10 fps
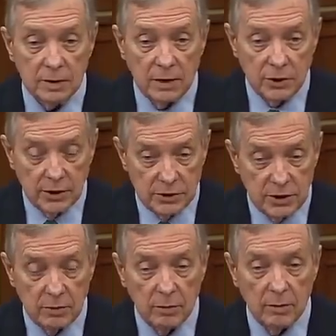attorney
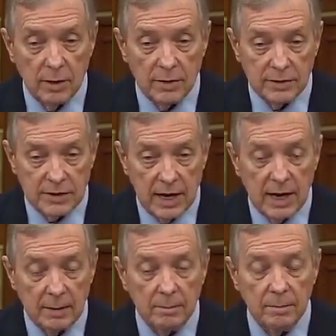general at the
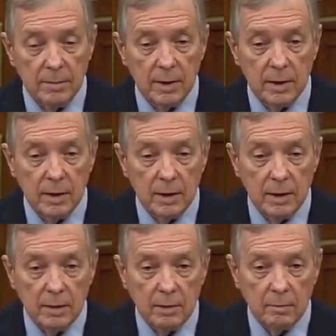time,
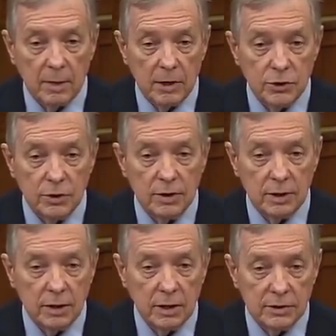issued a
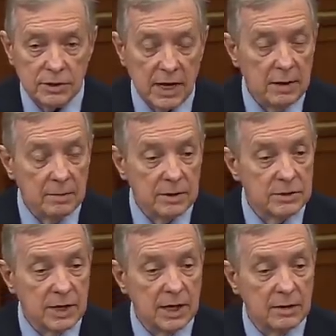statement
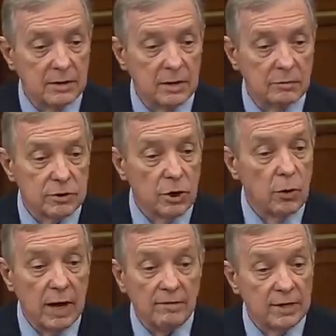saying there was
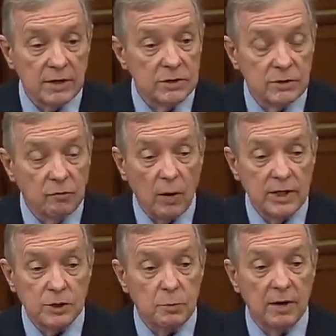no evidence of
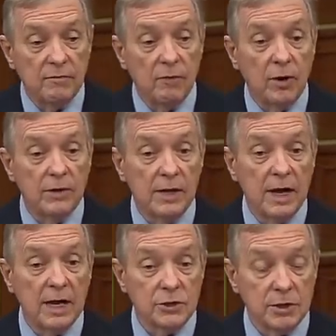widespread fraud in the
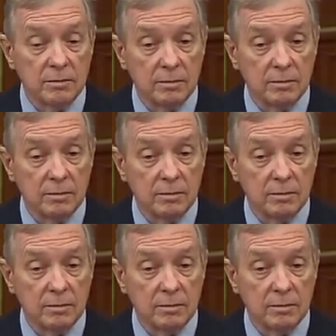election.